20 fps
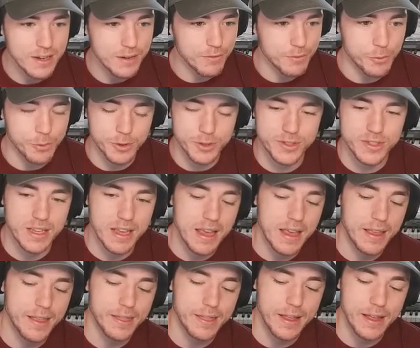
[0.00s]
for
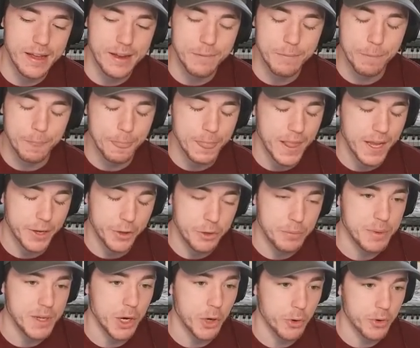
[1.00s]
saying that I could
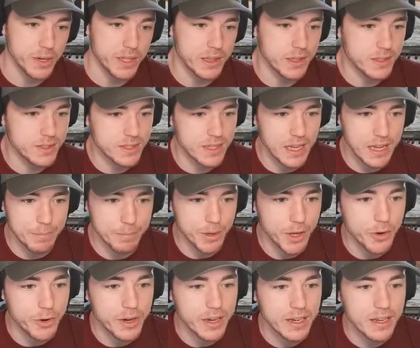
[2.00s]
be hurting the slime
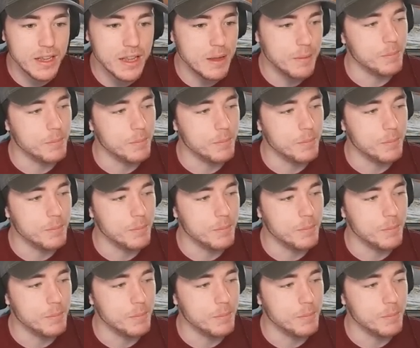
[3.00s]
coating.